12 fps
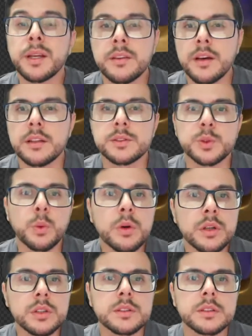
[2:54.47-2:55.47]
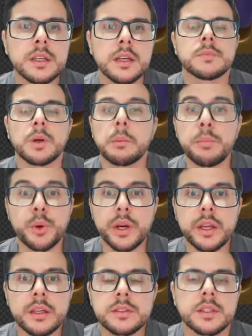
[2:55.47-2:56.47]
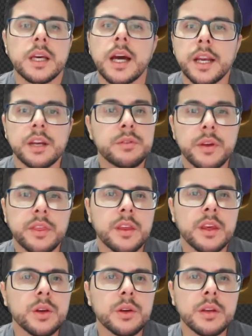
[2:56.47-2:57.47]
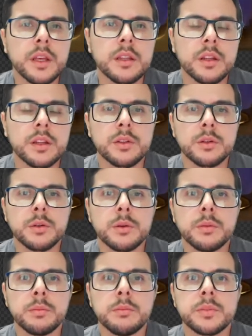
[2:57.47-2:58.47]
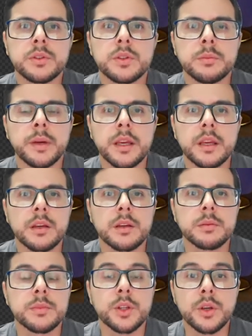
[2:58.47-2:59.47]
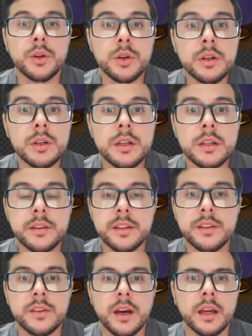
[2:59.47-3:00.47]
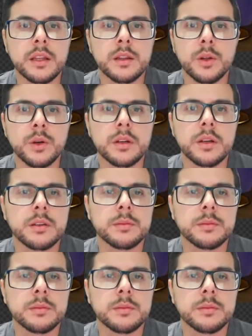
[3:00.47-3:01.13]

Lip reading: metals, woods, bricks, and everything you need to make your design look